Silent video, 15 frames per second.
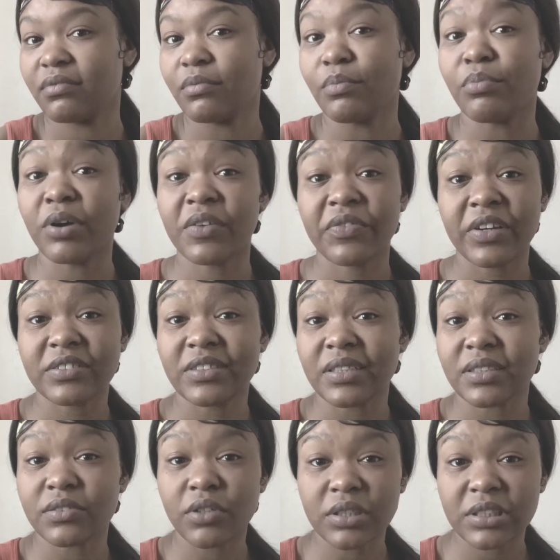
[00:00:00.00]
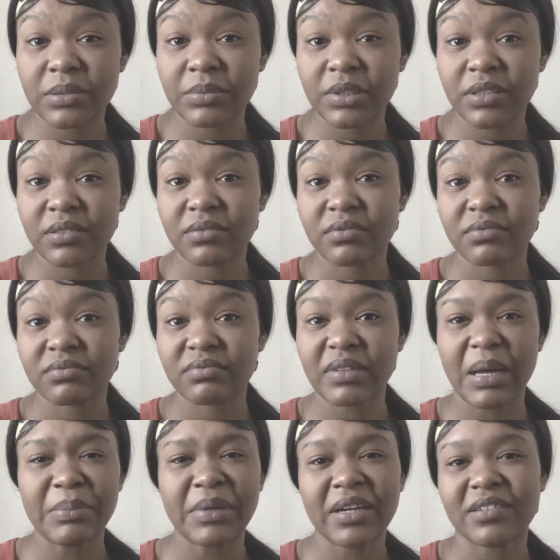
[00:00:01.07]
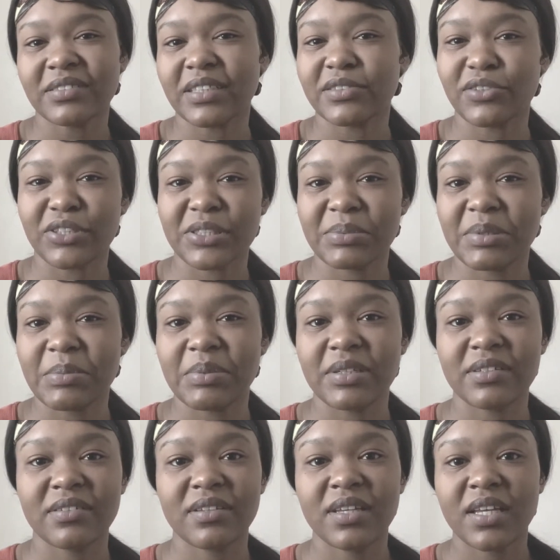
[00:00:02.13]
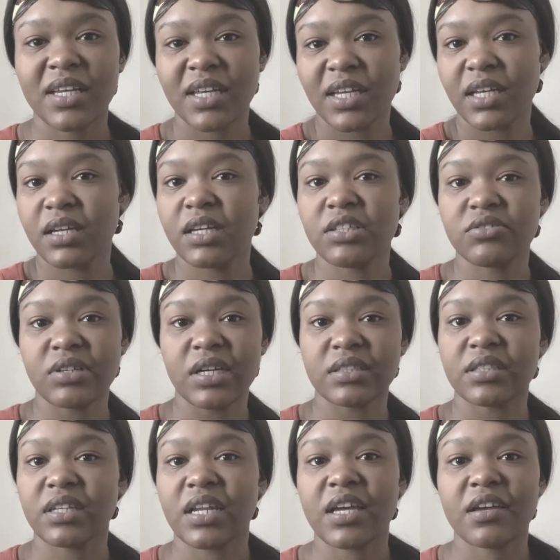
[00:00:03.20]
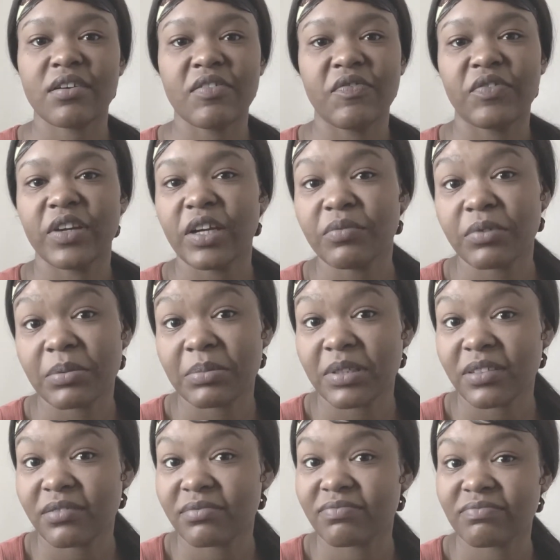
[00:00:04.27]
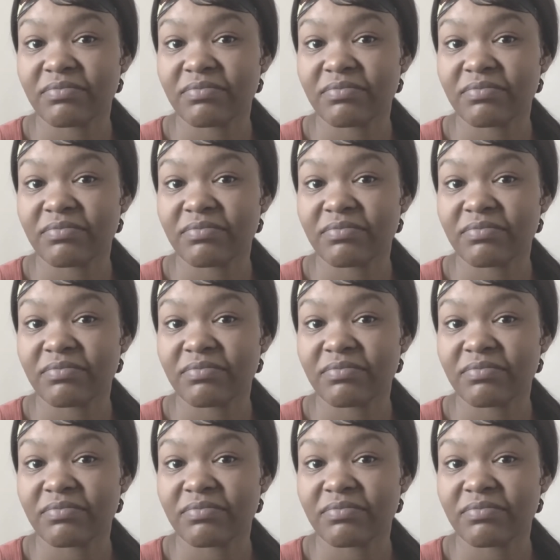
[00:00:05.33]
boyfriend tried to talk to me. I'm not gonna say talk to me, but he tried to like flirt with me